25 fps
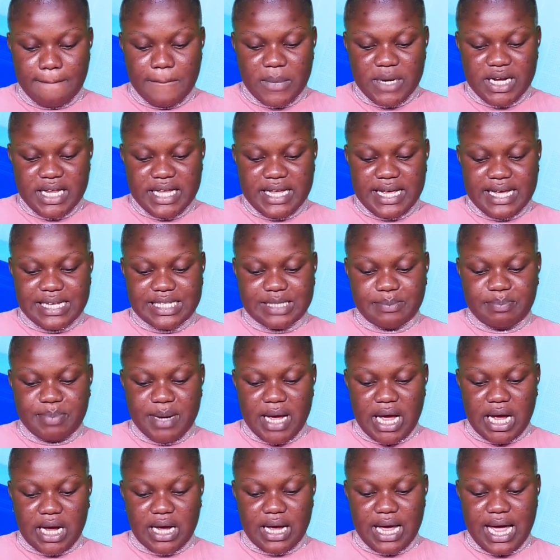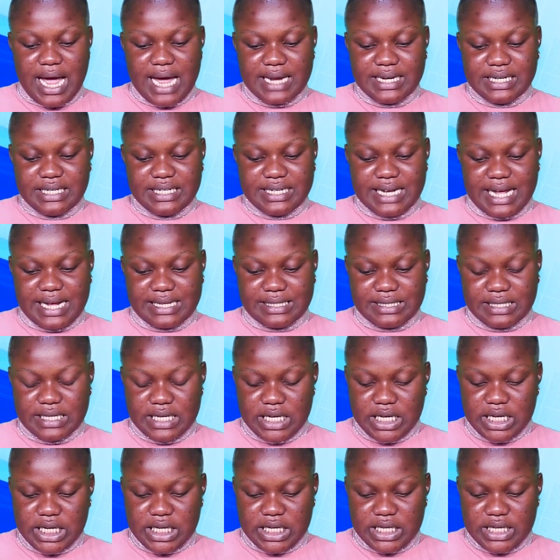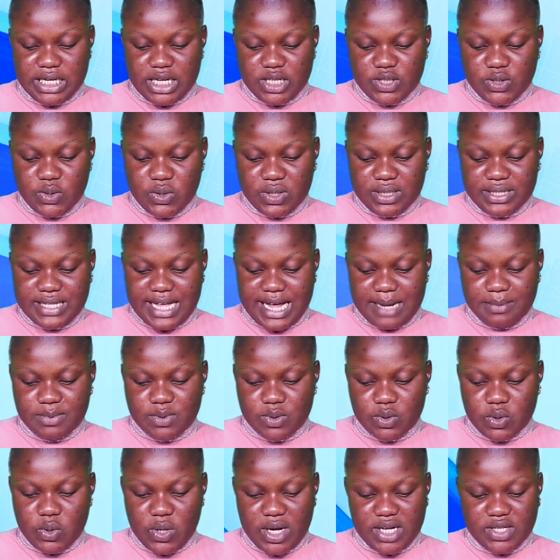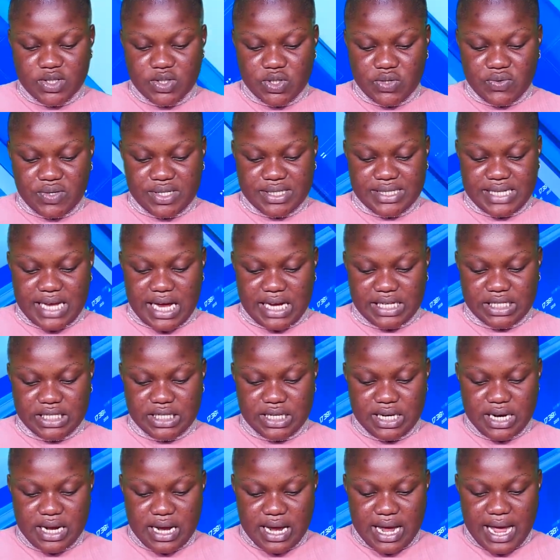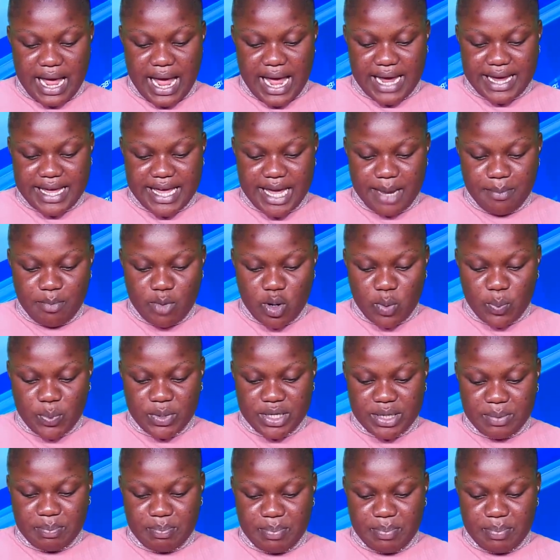many years back, adding that they took time to go into research and came up with the